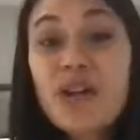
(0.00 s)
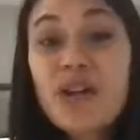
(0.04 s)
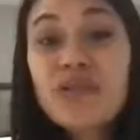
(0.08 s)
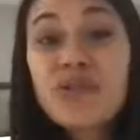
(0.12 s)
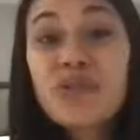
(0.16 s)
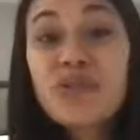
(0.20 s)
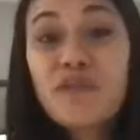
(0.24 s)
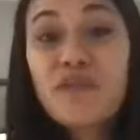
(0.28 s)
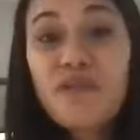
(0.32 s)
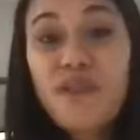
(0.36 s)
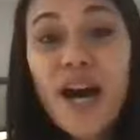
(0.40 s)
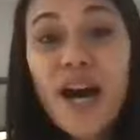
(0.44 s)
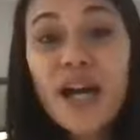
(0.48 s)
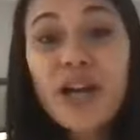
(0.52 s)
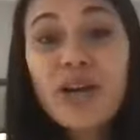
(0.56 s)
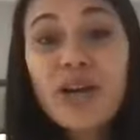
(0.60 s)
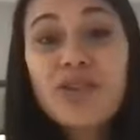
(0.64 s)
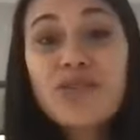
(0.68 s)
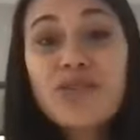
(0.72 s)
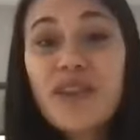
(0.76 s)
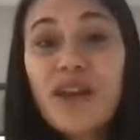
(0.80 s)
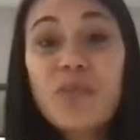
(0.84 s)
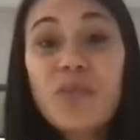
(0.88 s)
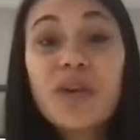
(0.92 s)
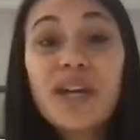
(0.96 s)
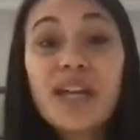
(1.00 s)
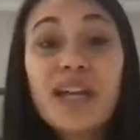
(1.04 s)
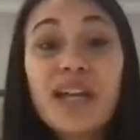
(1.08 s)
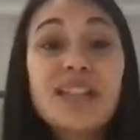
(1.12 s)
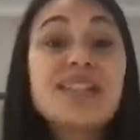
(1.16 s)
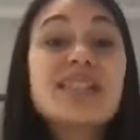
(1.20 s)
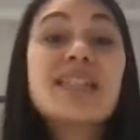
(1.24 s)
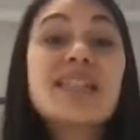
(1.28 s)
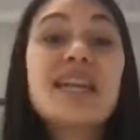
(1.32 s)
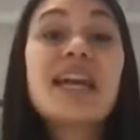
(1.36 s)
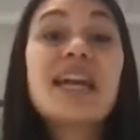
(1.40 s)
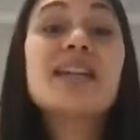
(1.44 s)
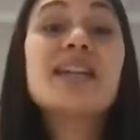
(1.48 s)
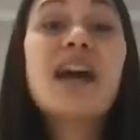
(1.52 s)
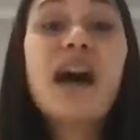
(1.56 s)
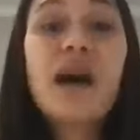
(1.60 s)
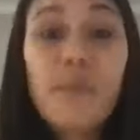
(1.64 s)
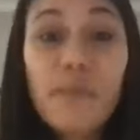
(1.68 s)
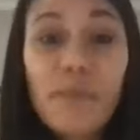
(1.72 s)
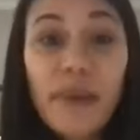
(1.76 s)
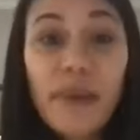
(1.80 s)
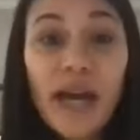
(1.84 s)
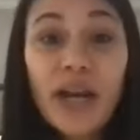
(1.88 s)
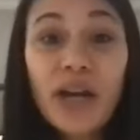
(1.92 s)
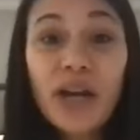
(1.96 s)
muscle to fire so that we can stand
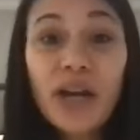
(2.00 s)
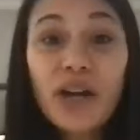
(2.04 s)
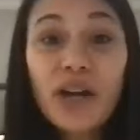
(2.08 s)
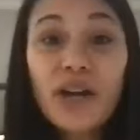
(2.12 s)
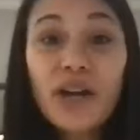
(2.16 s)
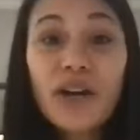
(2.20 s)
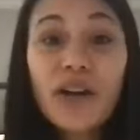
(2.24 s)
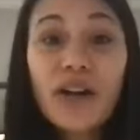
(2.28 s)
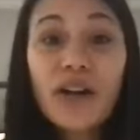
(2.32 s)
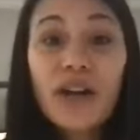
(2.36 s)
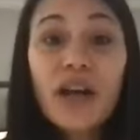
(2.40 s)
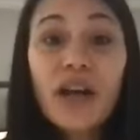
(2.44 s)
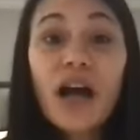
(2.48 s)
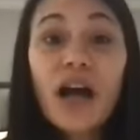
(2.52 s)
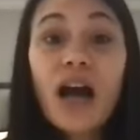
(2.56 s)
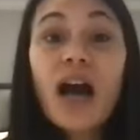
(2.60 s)
up better,